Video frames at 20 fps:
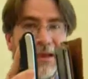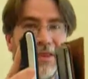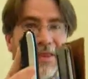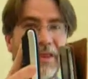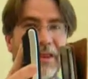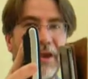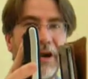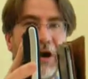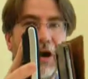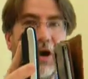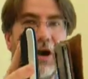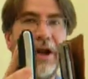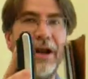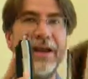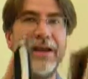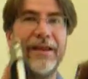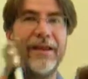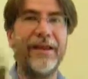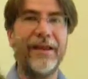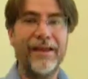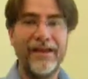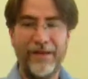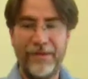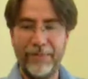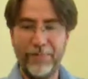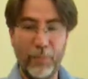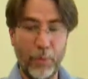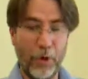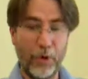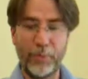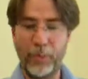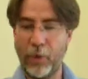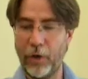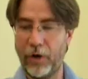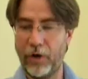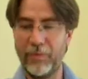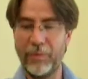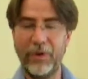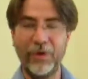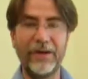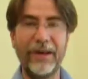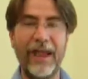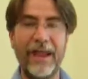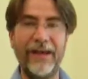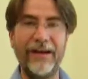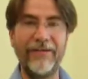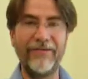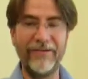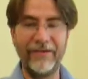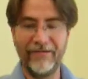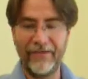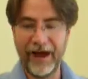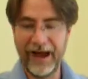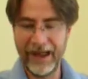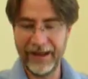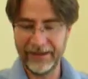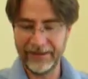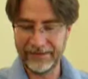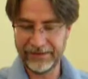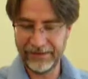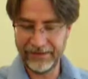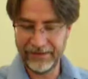thinner, more portable kind of device.